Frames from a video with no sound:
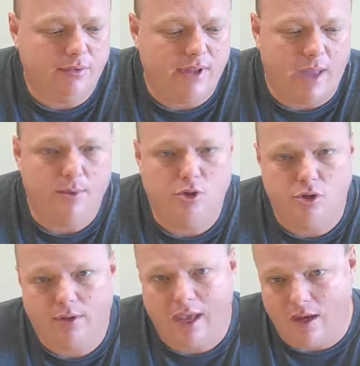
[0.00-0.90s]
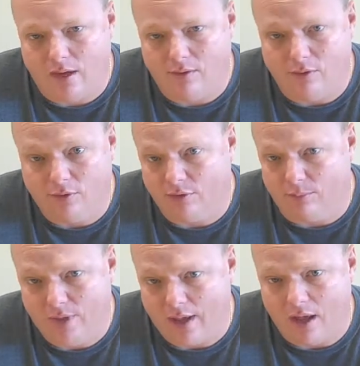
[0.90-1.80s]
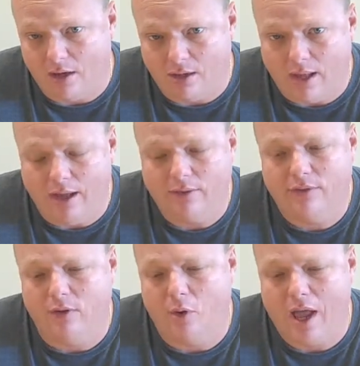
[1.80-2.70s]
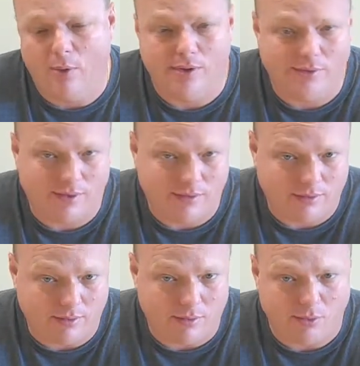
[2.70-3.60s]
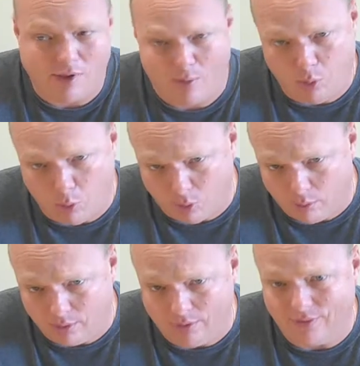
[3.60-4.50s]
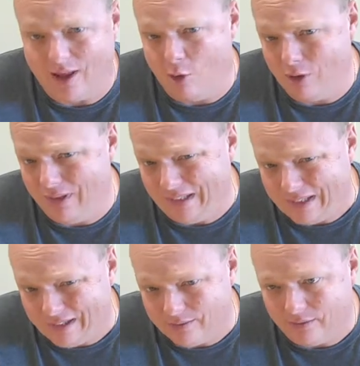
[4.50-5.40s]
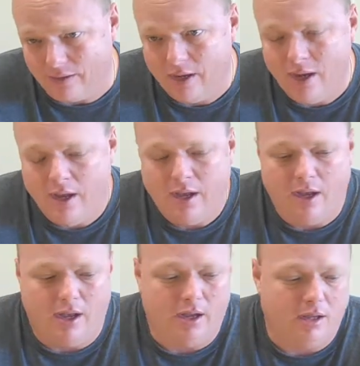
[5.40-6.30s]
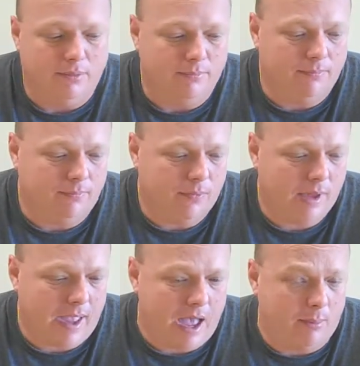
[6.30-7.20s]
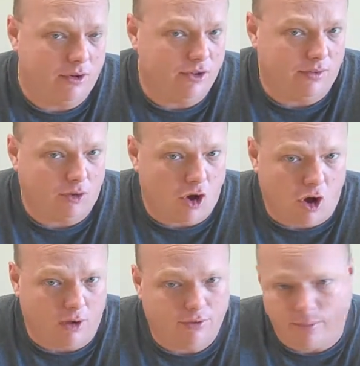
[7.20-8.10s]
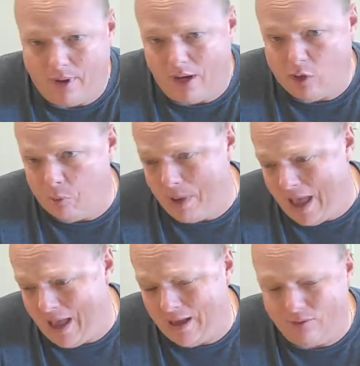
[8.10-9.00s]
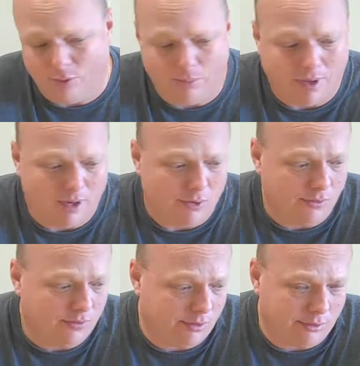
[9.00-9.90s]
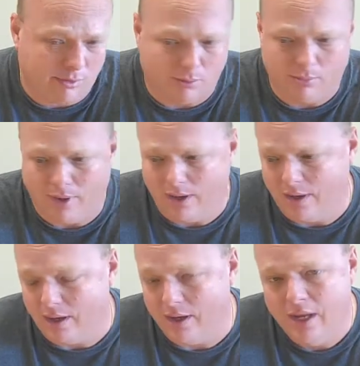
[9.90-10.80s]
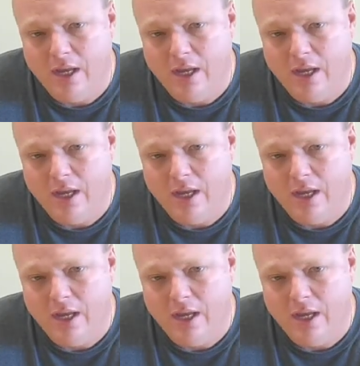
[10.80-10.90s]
damage can your system take out of glass. How easy is it to use? portable is it? How clean is it? How much does it cost to buy new pads or buy new serum or buy,